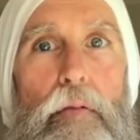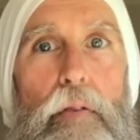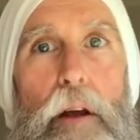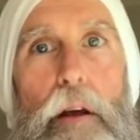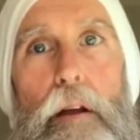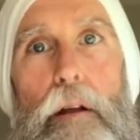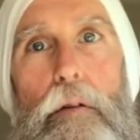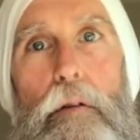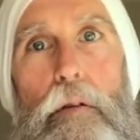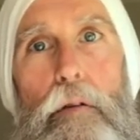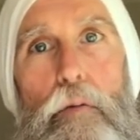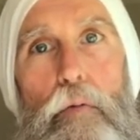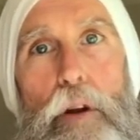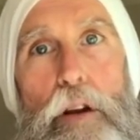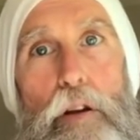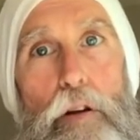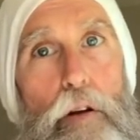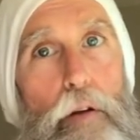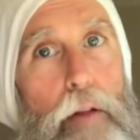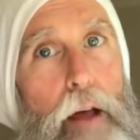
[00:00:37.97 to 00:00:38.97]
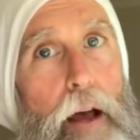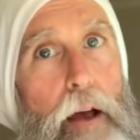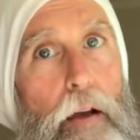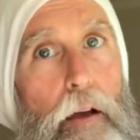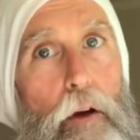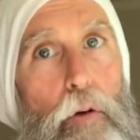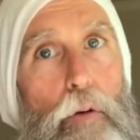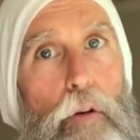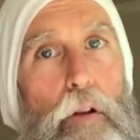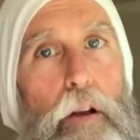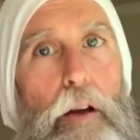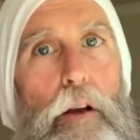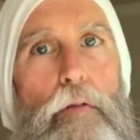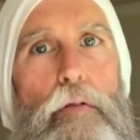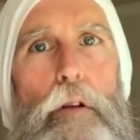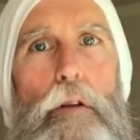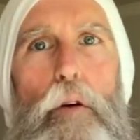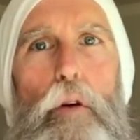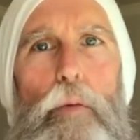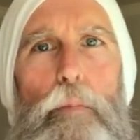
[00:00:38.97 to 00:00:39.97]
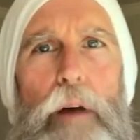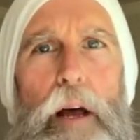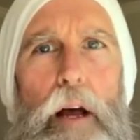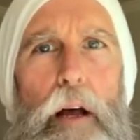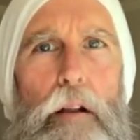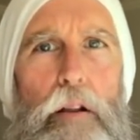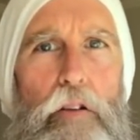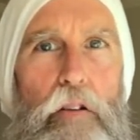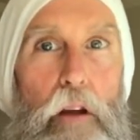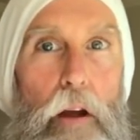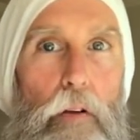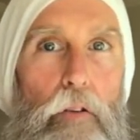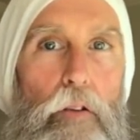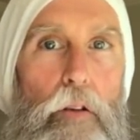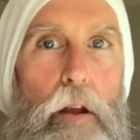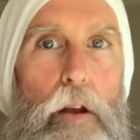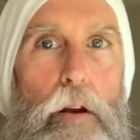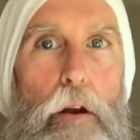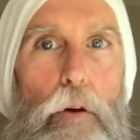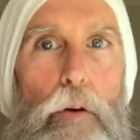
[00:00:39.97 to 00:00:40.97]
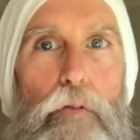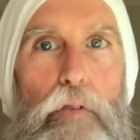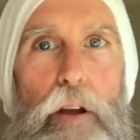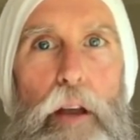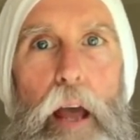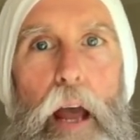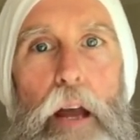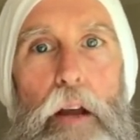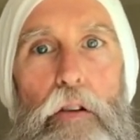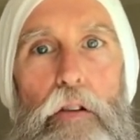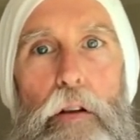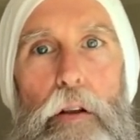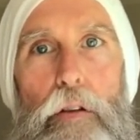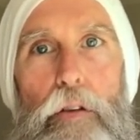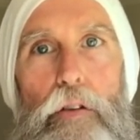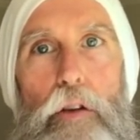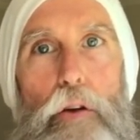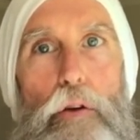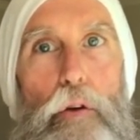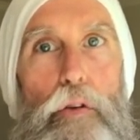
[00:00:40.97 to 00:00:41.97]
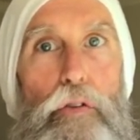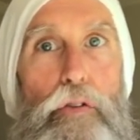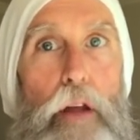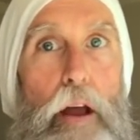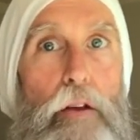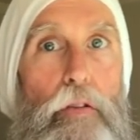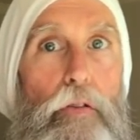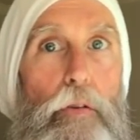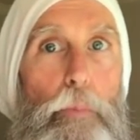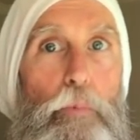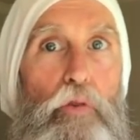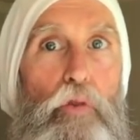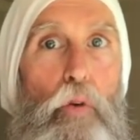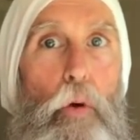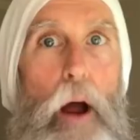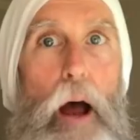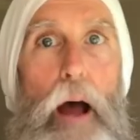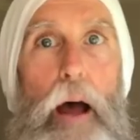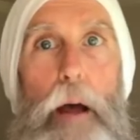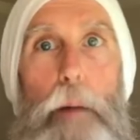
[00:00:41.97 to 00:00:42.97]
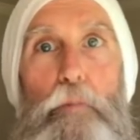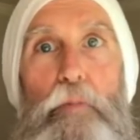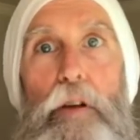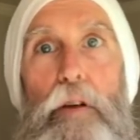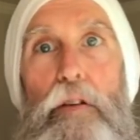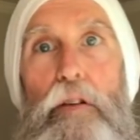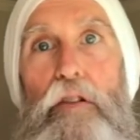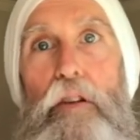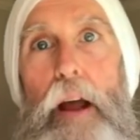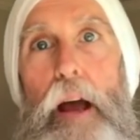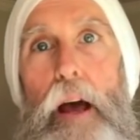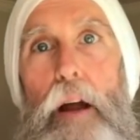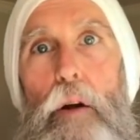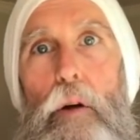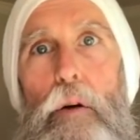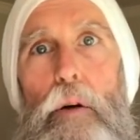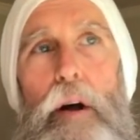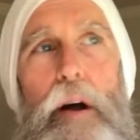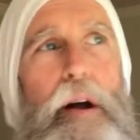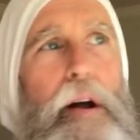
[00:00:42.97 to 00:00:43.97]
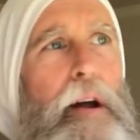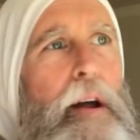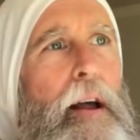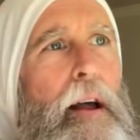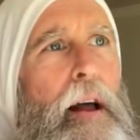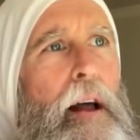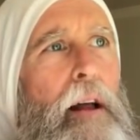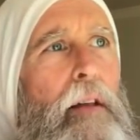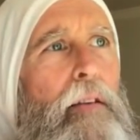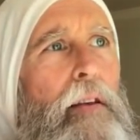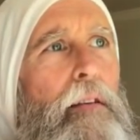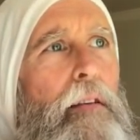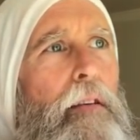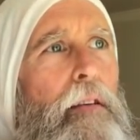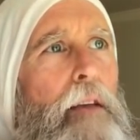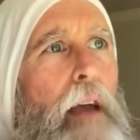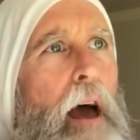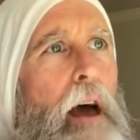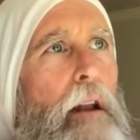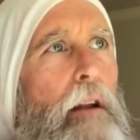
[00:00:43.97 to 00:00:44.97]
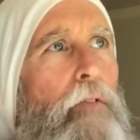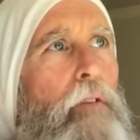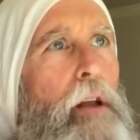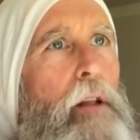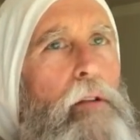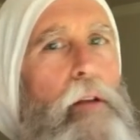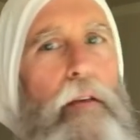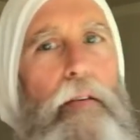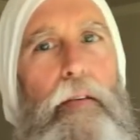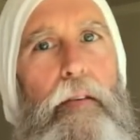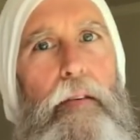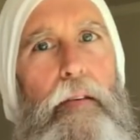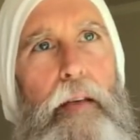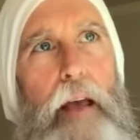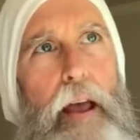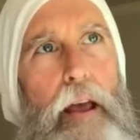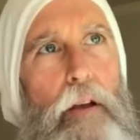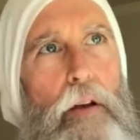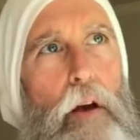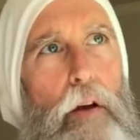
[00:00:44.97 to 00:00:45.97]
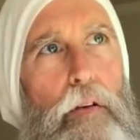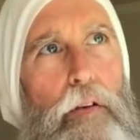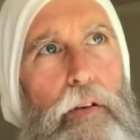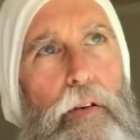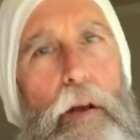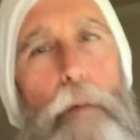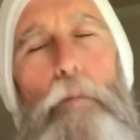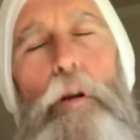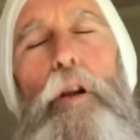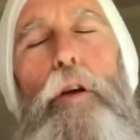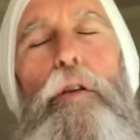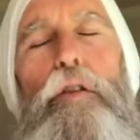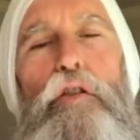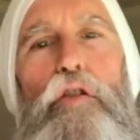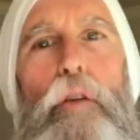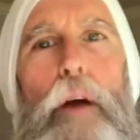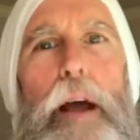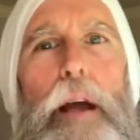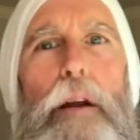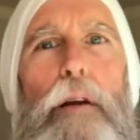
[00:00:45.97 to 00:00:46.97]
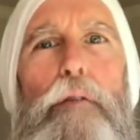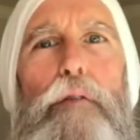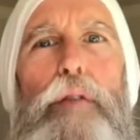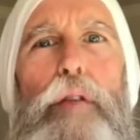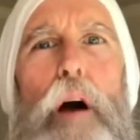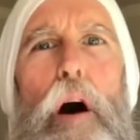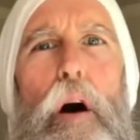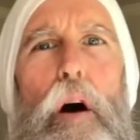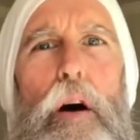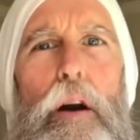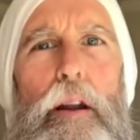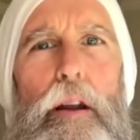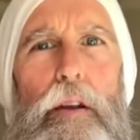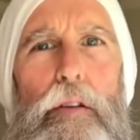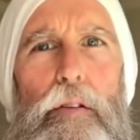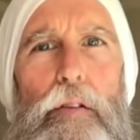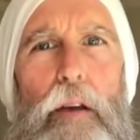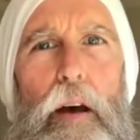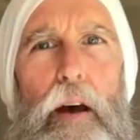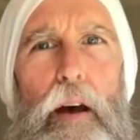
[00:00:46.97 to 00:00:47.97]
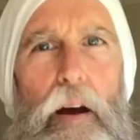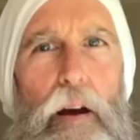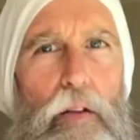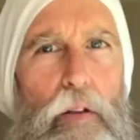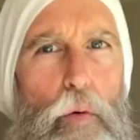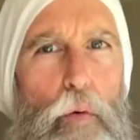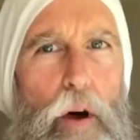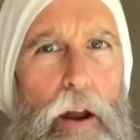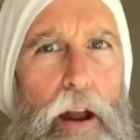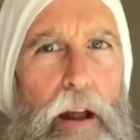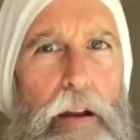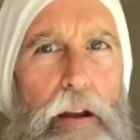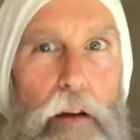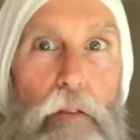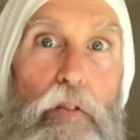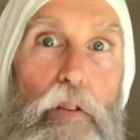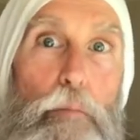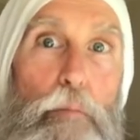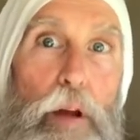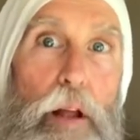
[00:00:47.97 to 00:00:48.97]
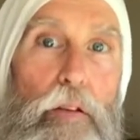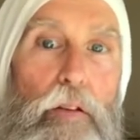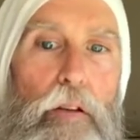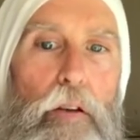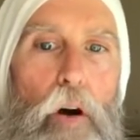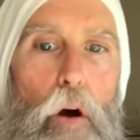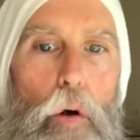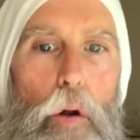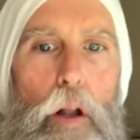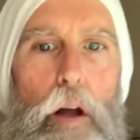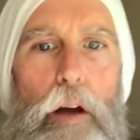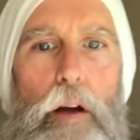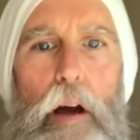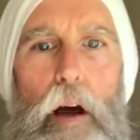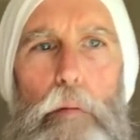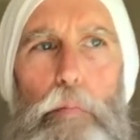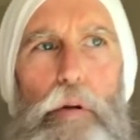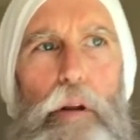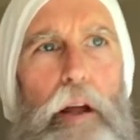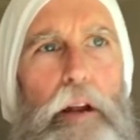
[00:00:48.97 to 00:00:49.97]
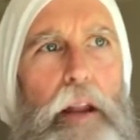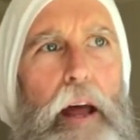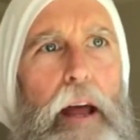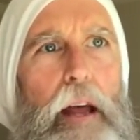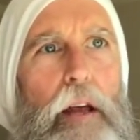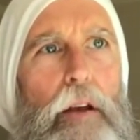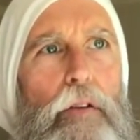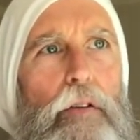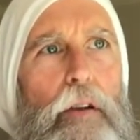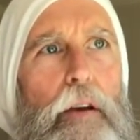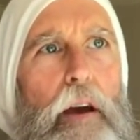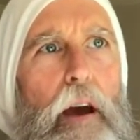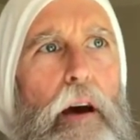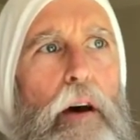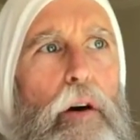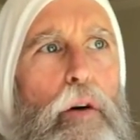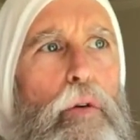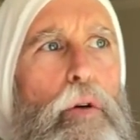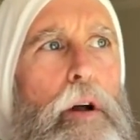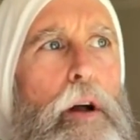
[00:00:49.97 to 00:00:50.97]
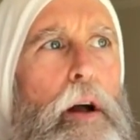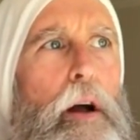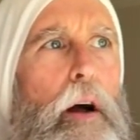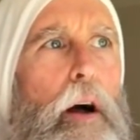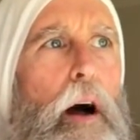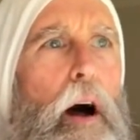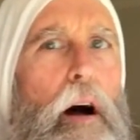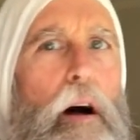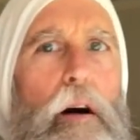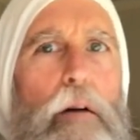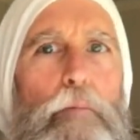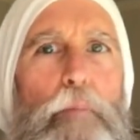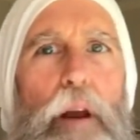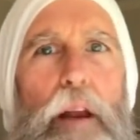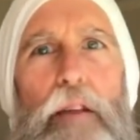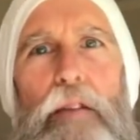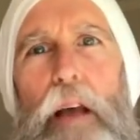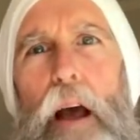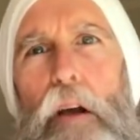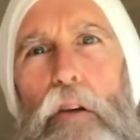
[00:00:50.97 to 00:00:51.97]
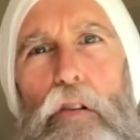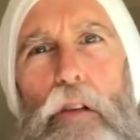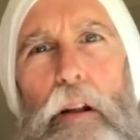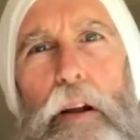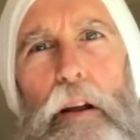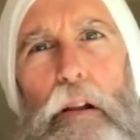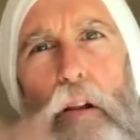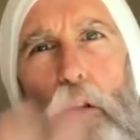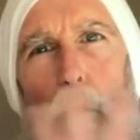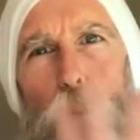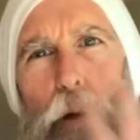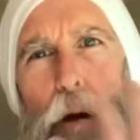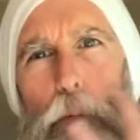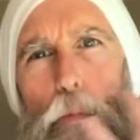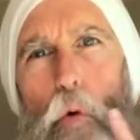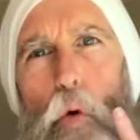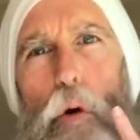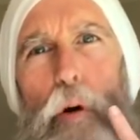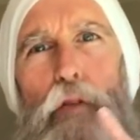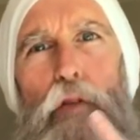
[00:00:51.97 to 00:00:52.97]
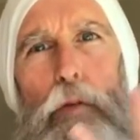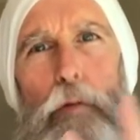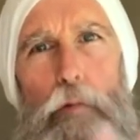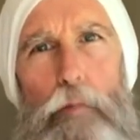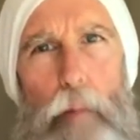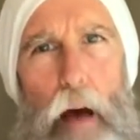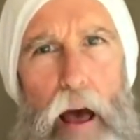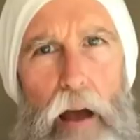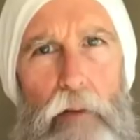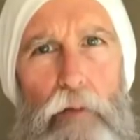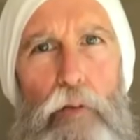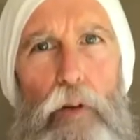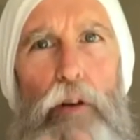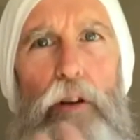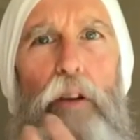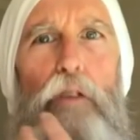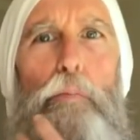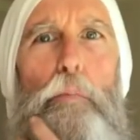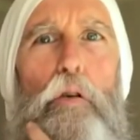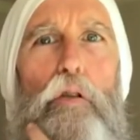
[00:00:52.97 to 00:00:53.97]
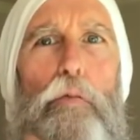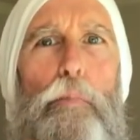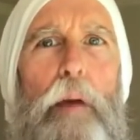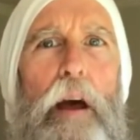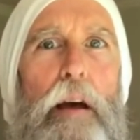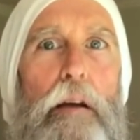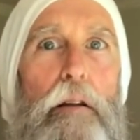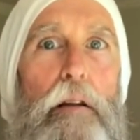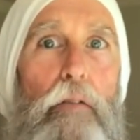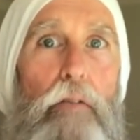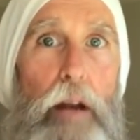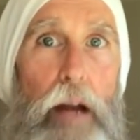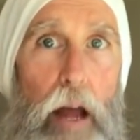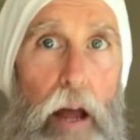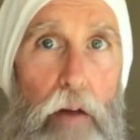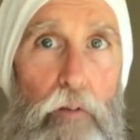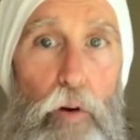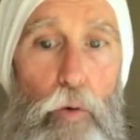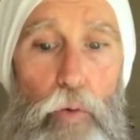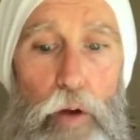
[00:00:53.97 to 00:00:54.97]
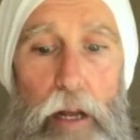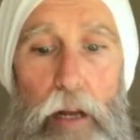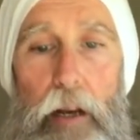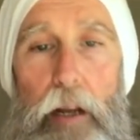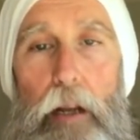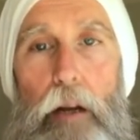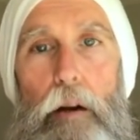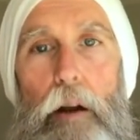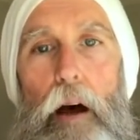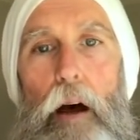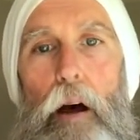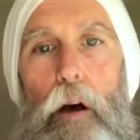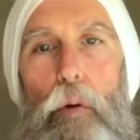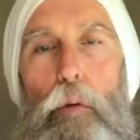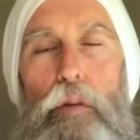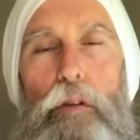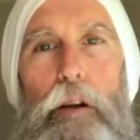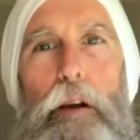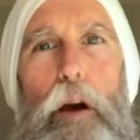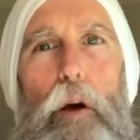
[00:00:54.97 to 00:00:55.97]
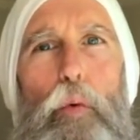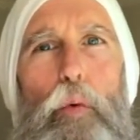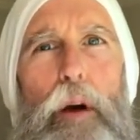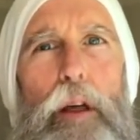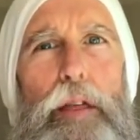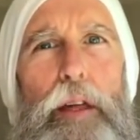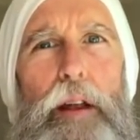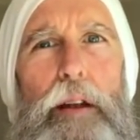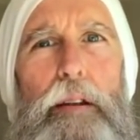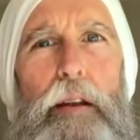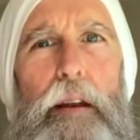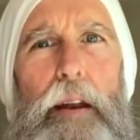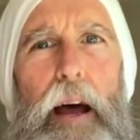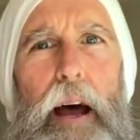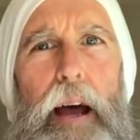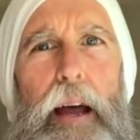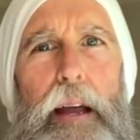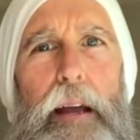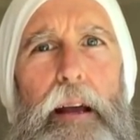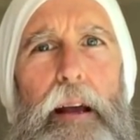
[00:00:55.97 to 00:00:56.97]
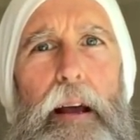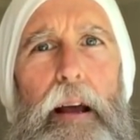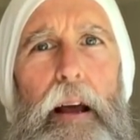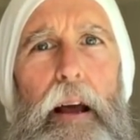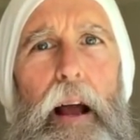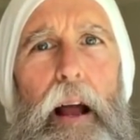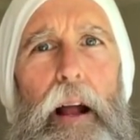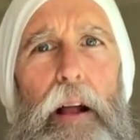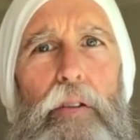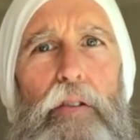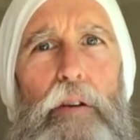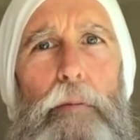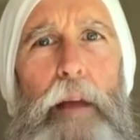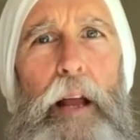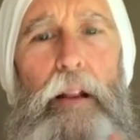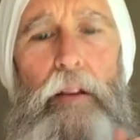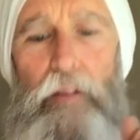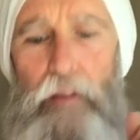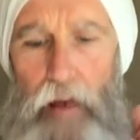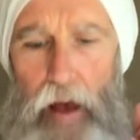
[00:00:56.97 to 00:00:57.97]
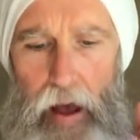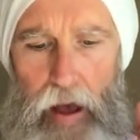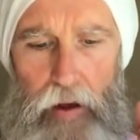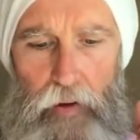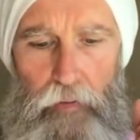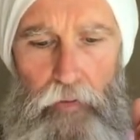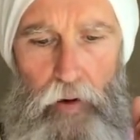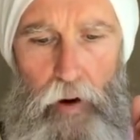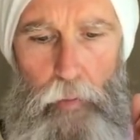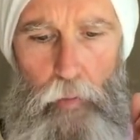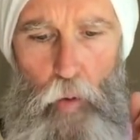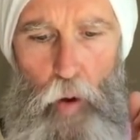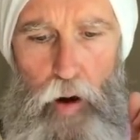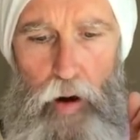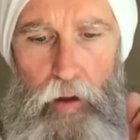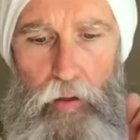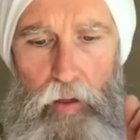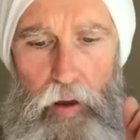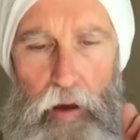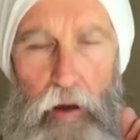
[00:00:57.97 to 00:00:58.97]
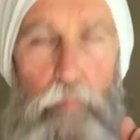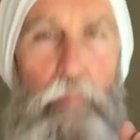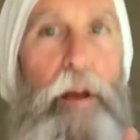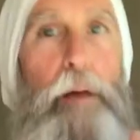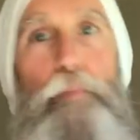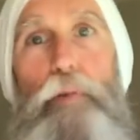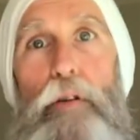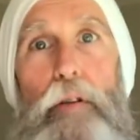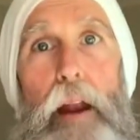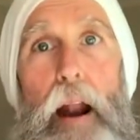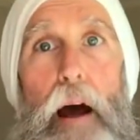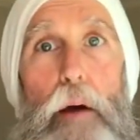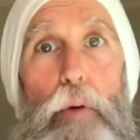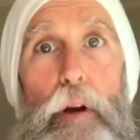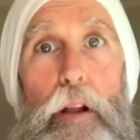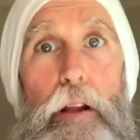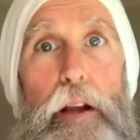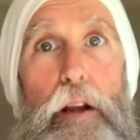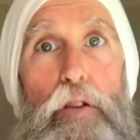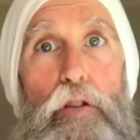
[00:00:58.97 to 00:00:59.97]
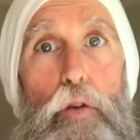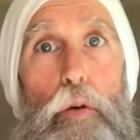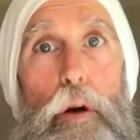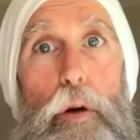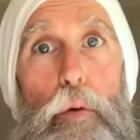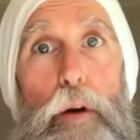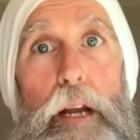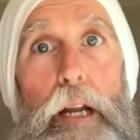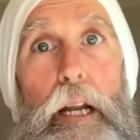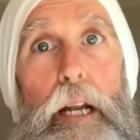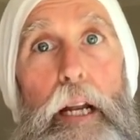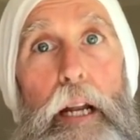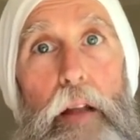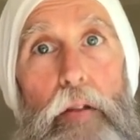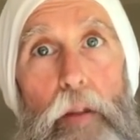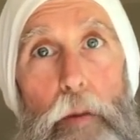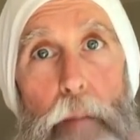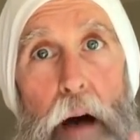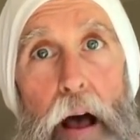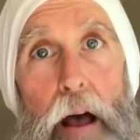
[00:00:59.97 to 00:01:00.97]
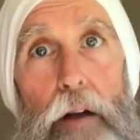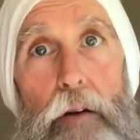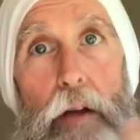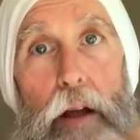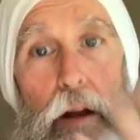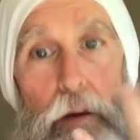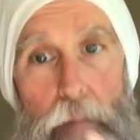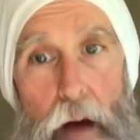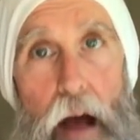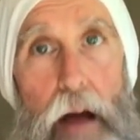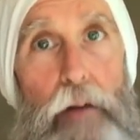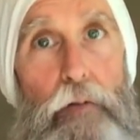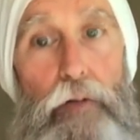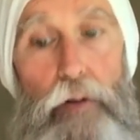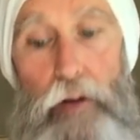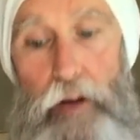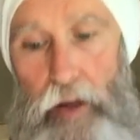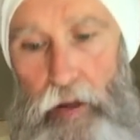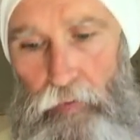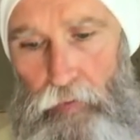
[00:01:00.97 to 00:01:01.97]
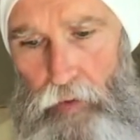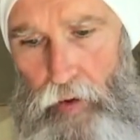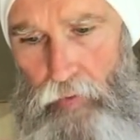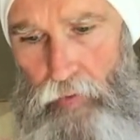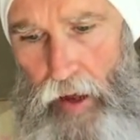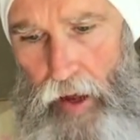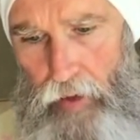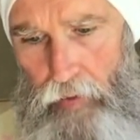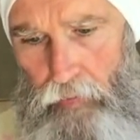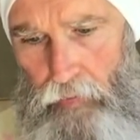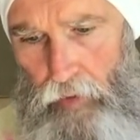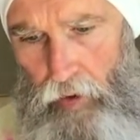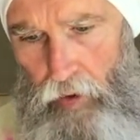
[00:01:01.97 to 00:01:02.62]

Then when you do that, go click on the little bell and check send notifications so you'll stay subscribed to the channel. This is kind of in a similar train of thought as the one I did from Pensacola a couple of days ago, but it's actually a little bit more from a mindfulness perspective, and I have a reading to go with it today, and some insight from one of the people that I really enjoy reading in mindfulness, and that's